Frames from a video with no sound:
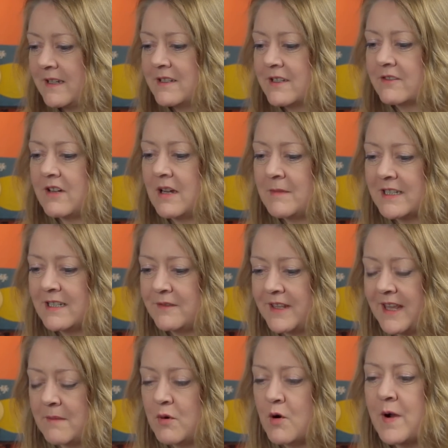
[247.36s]
can describe myself at
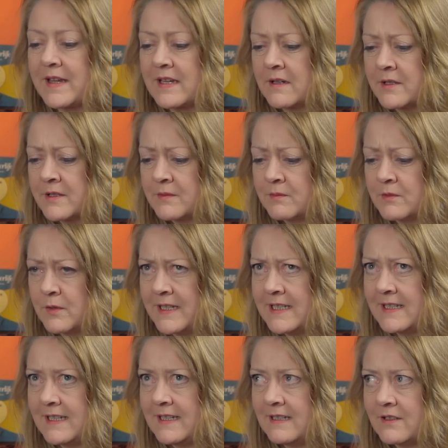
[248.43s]
that point, I was
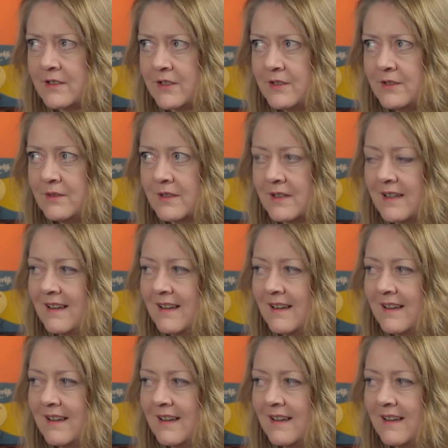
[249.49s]
22,